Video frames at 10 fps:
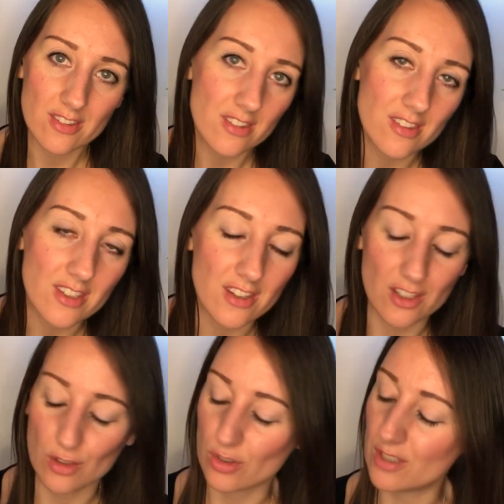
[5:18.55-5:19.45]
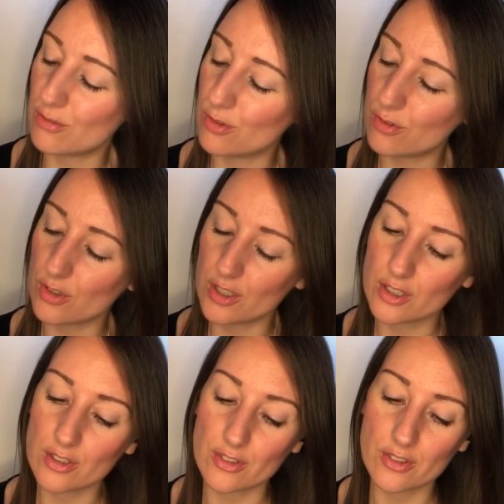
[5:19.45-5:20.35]
to say that you're grateful for,
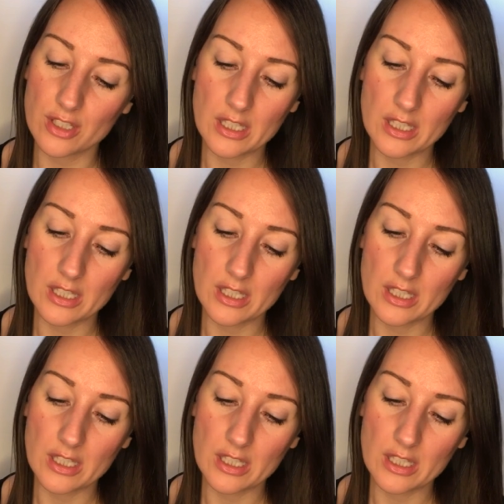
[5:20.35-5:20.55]
because